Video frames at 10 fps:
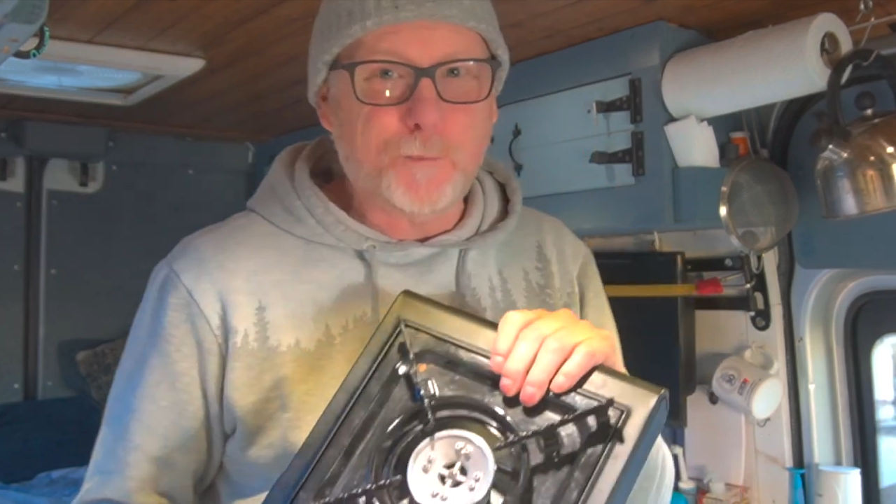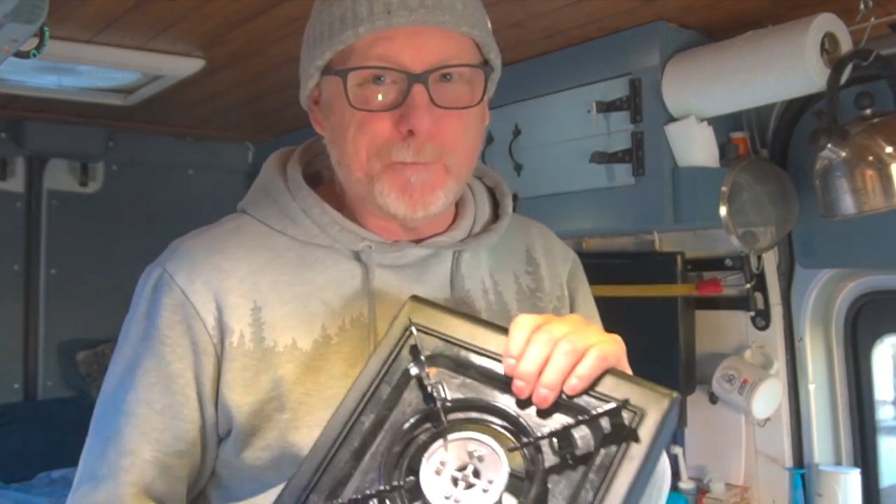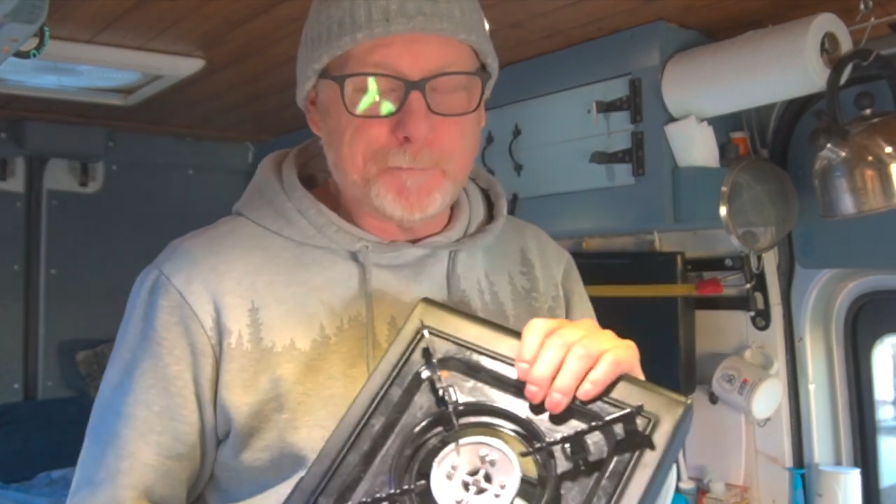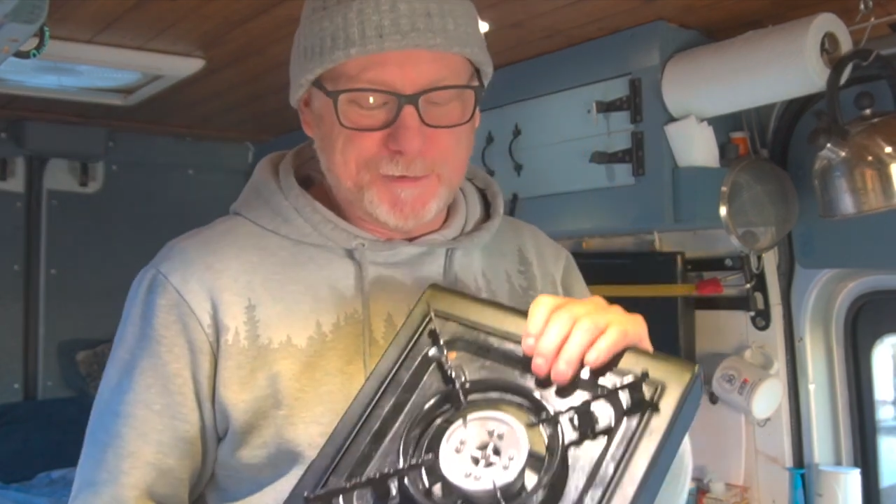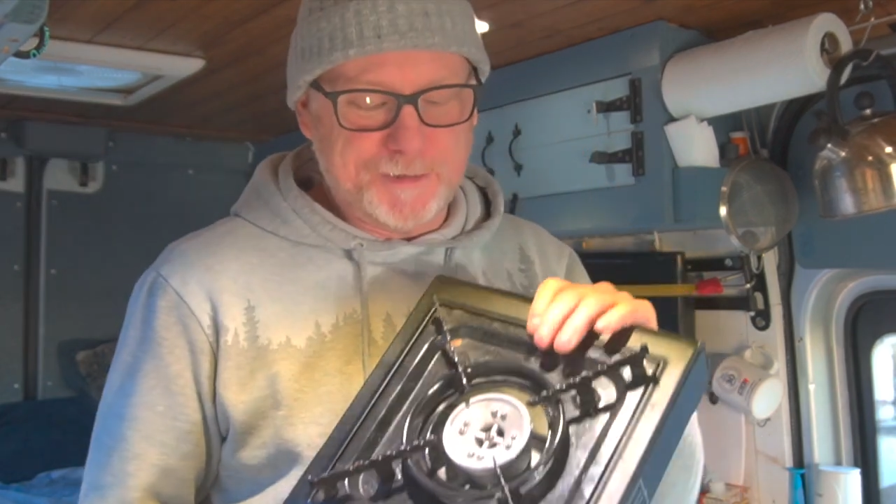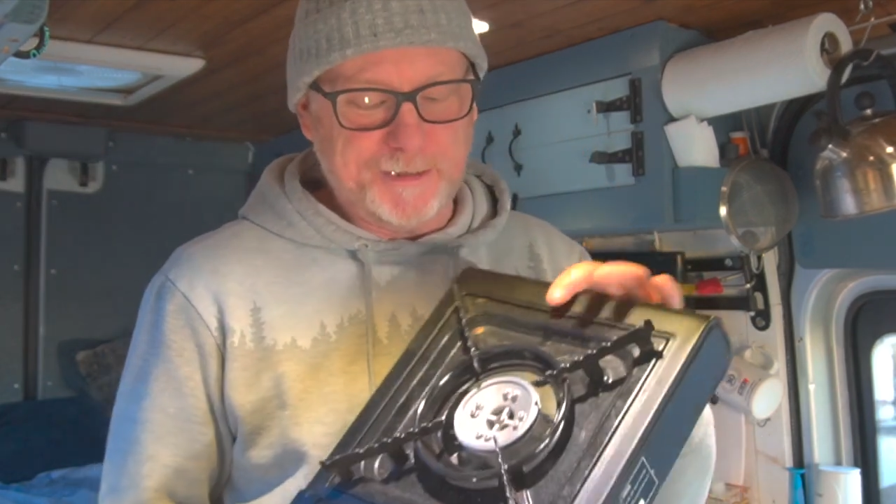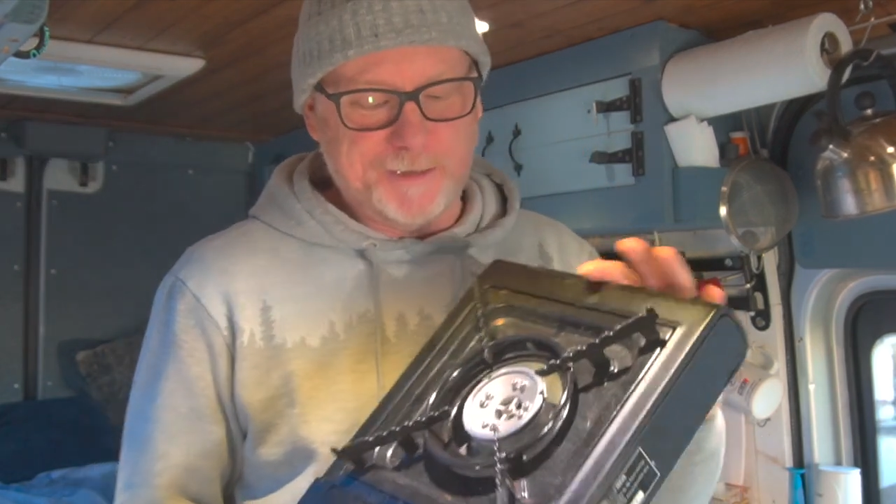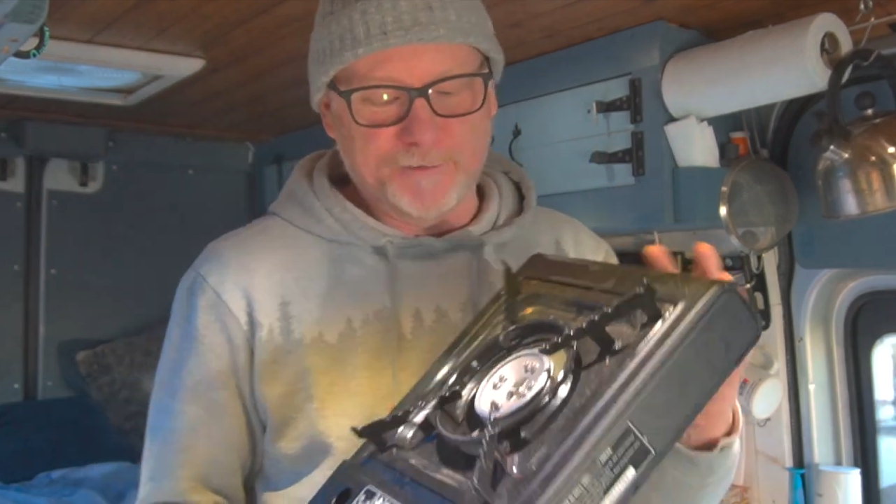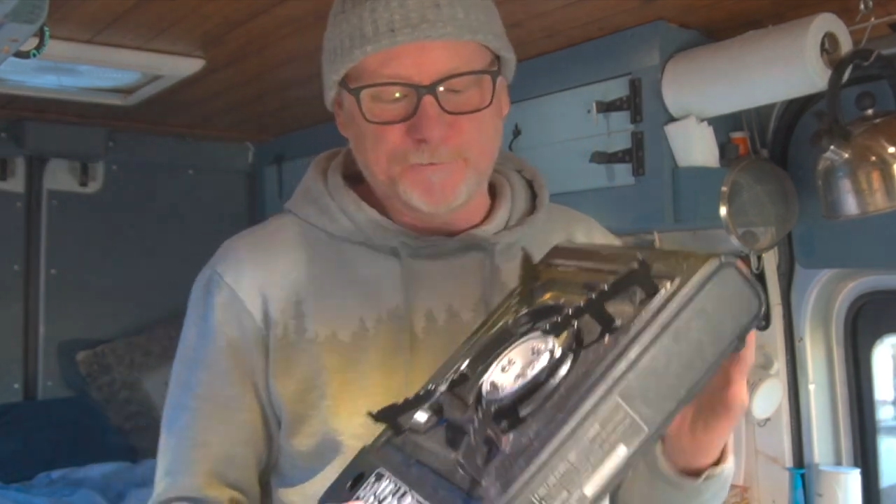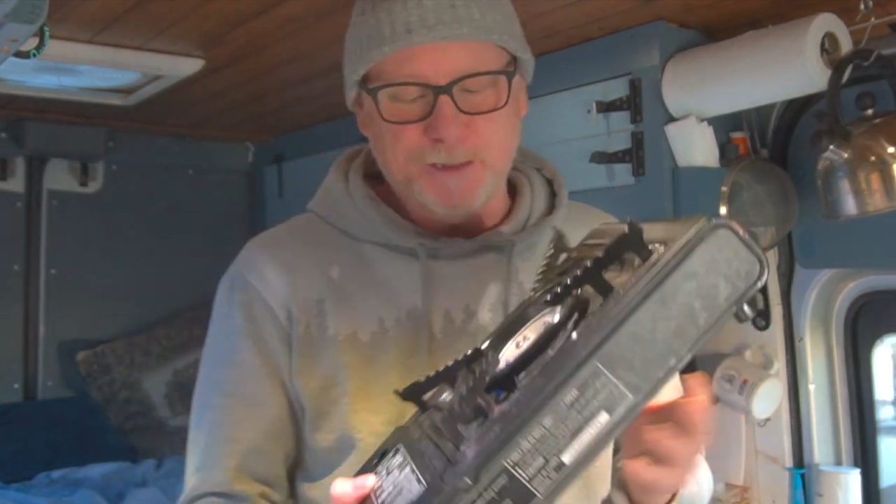one
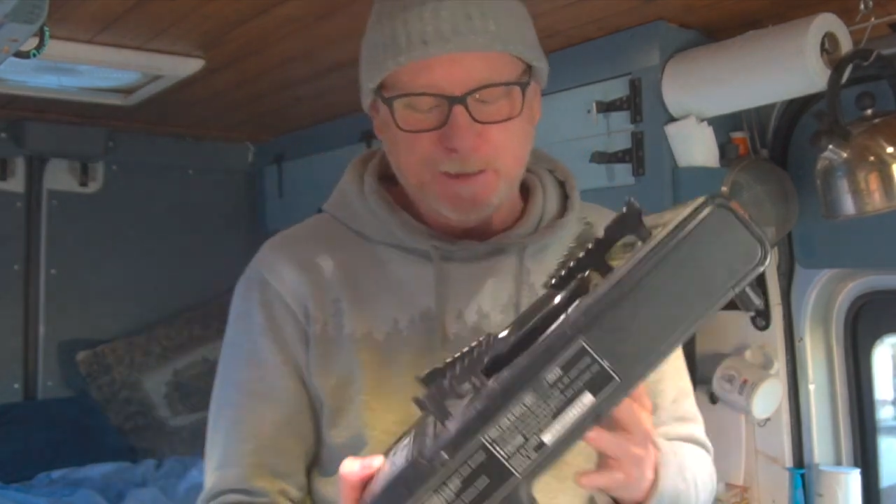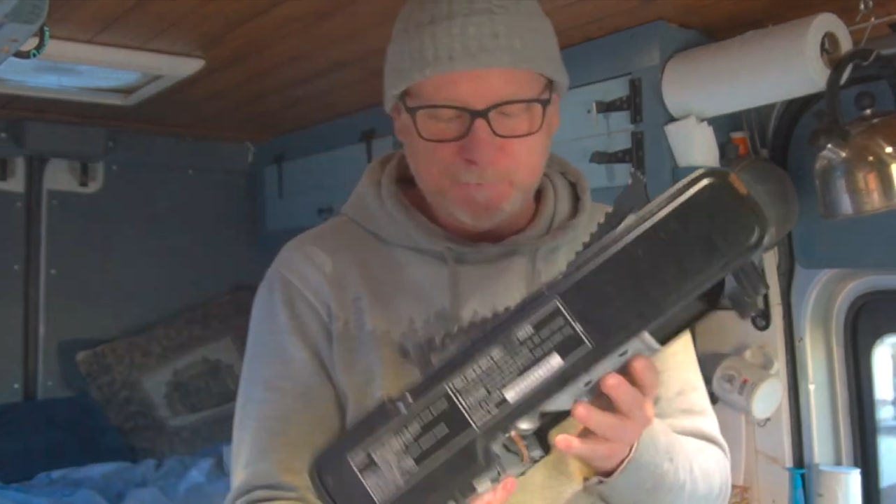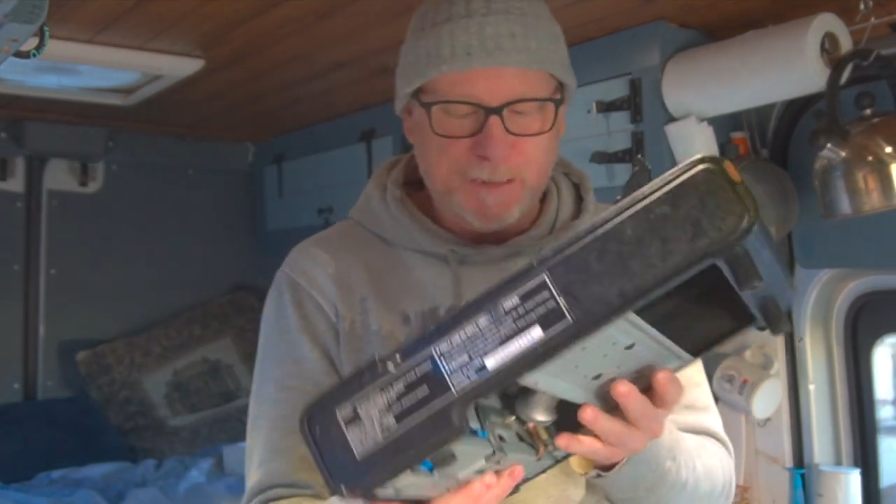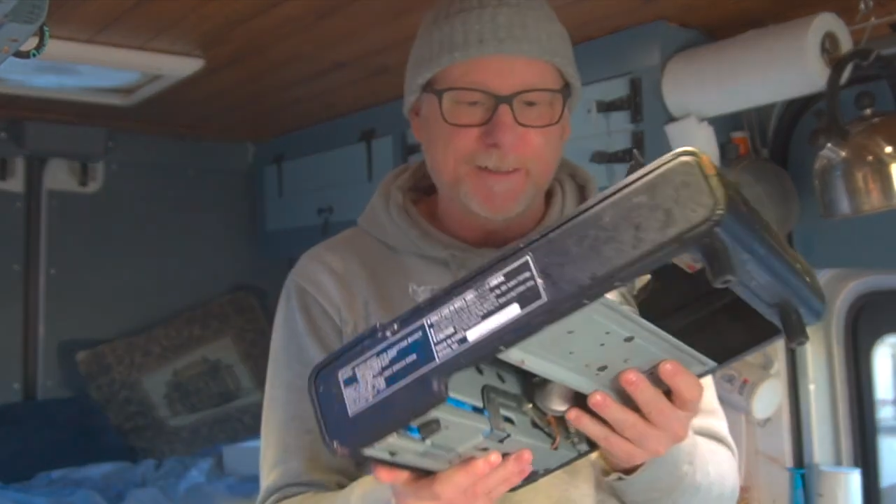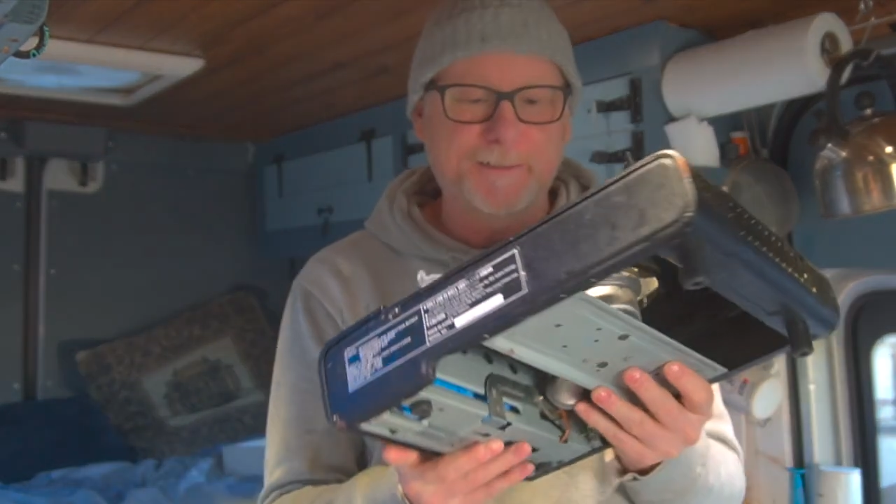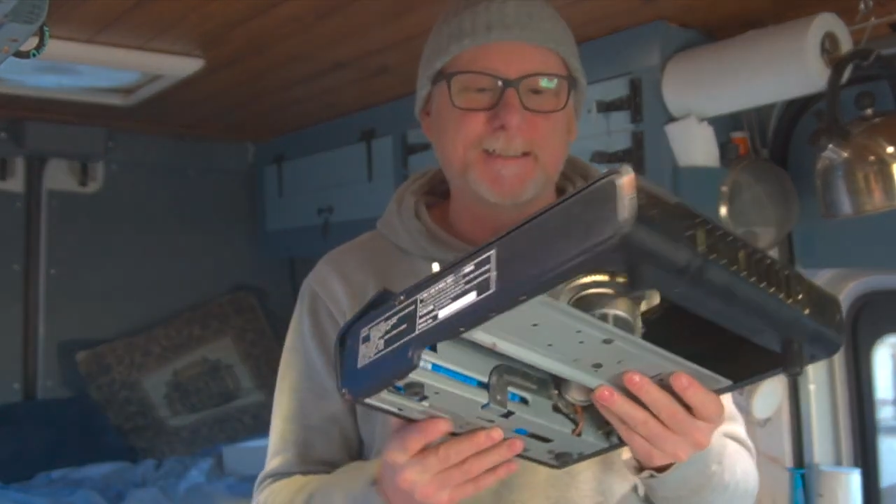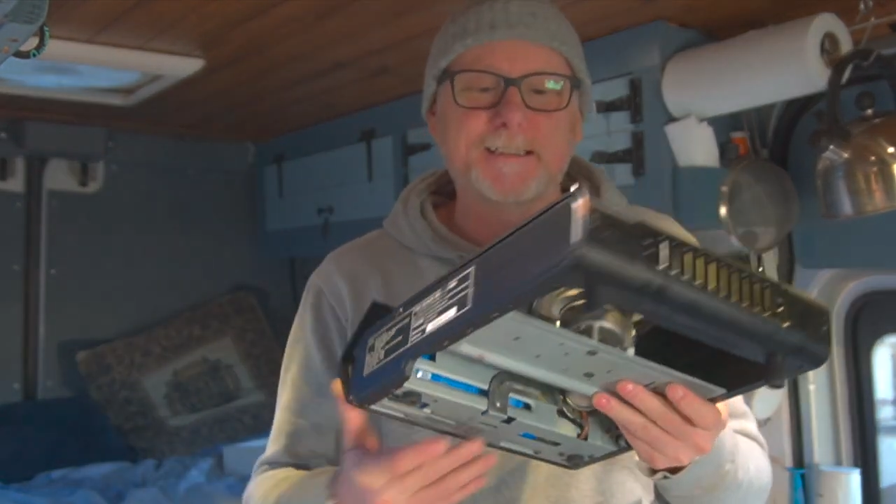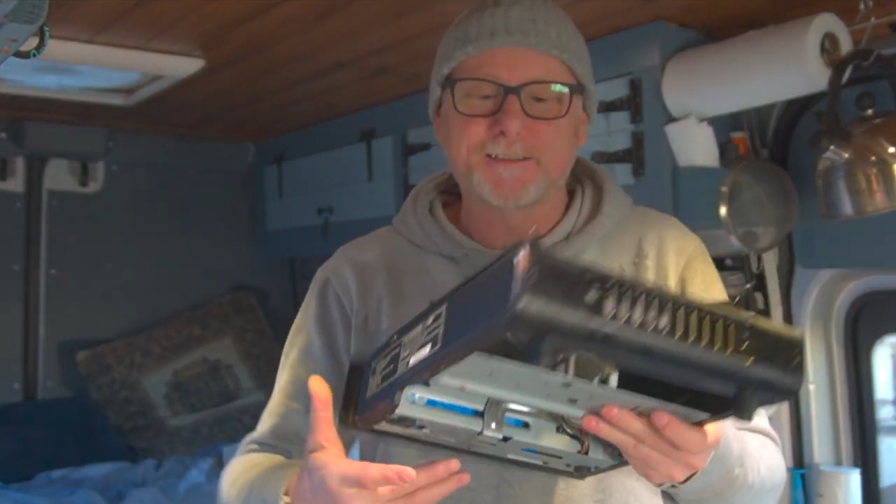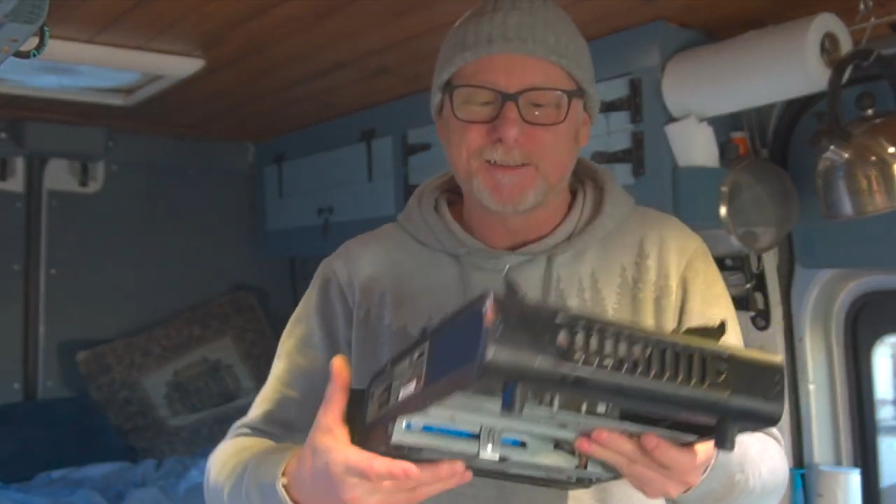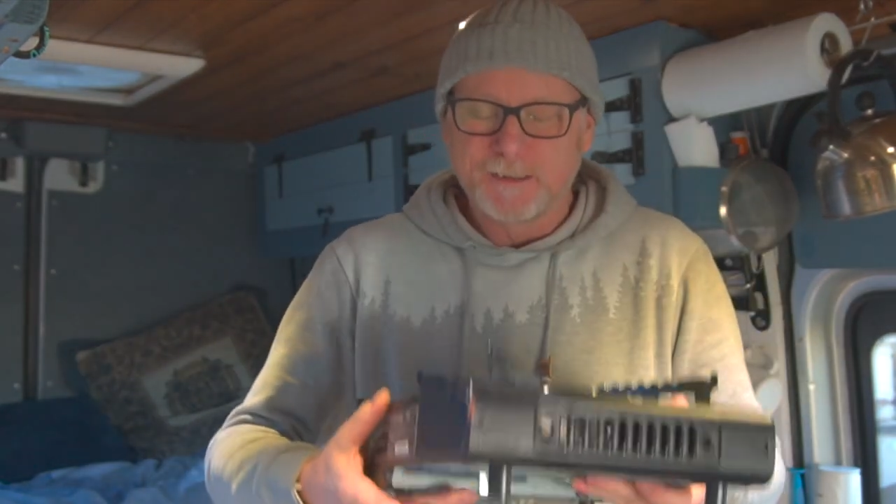particular thing about
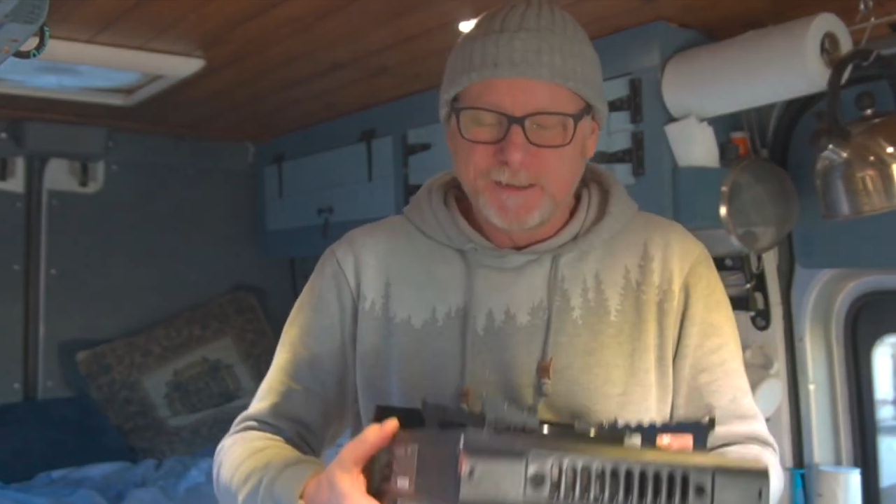these.